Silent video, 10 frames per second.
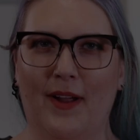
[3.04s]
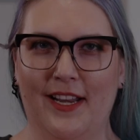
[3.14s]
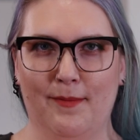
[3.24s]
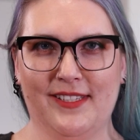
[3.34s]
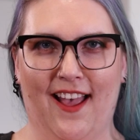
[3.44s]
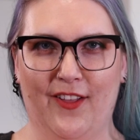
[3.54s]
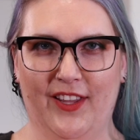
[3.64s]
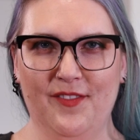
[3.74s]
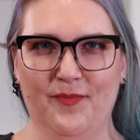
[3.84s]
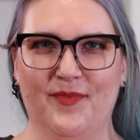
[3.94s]
My name is
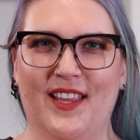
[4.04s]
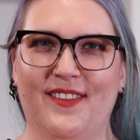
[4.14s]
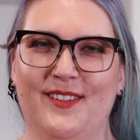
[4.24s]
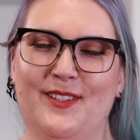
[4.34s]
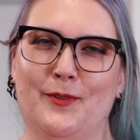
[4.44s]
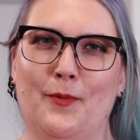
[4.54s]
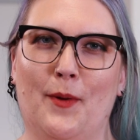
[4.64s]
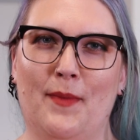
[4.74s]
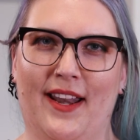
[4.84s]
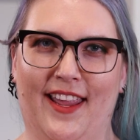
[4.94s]
Ally, and this is
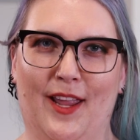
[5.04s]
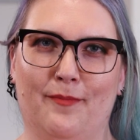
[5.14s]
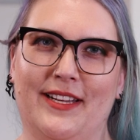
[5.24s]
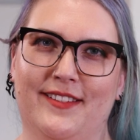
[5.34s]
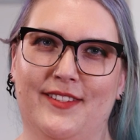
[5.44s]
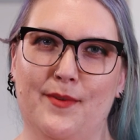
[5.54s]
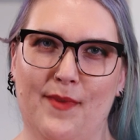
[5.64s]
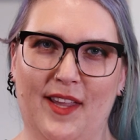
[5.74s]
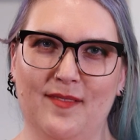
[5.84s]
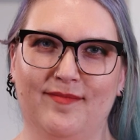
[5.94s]
what Medicaid means to
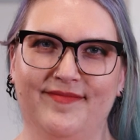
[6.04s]
me.